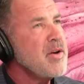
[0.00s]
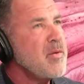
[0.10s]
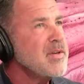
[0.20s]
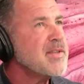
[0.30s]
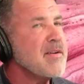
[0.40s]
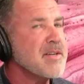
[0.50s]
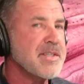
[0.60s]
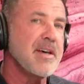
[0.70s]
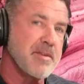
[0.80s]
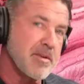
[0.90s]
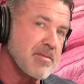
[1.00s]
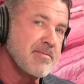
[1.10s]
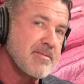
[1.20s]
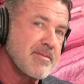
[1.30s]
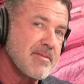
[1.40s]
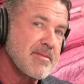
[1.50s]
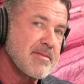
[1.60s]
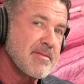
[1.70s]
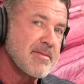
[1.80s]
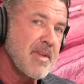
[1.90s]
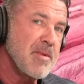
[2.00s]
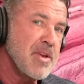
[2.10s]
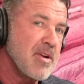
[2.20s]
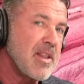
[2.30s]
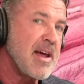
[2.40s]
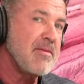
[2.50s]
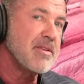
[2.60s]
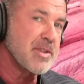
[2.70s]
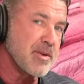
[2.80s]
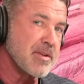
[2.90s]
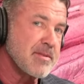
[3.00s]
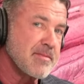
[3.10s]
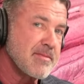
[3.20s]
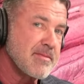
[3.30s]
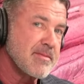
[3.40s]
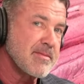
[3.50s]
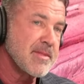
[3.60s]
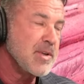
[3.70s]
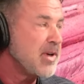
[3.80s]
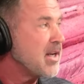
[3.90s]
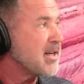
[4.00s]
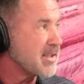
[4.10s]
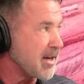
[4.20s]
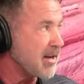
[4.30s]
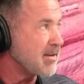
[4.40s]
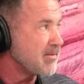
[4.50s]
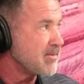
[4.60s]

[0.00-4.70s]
one's there to save you. I mean, your life is yours. You get to decide.